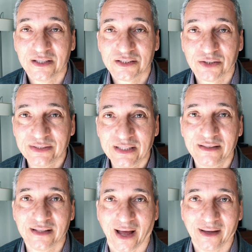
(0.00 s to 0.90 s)
So we
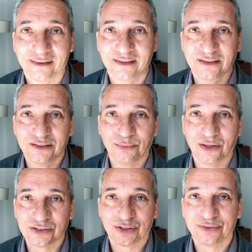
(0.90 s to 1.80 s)
did that and
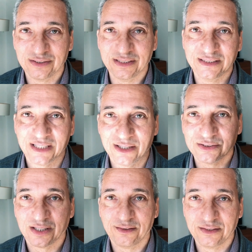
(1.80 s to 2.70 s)
worked on the
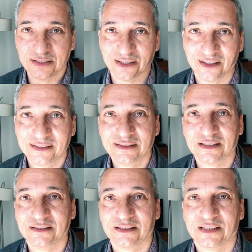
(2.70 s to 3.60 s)
details and the design,
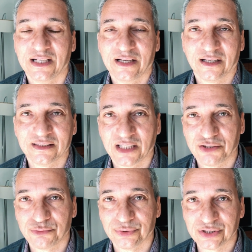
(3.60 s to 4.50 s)
and I
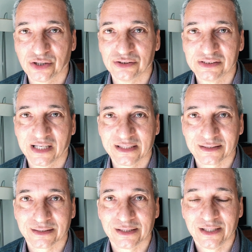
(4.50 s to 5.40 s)
sent her all the
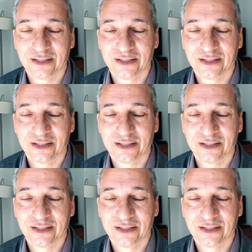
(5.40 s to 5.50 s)
content,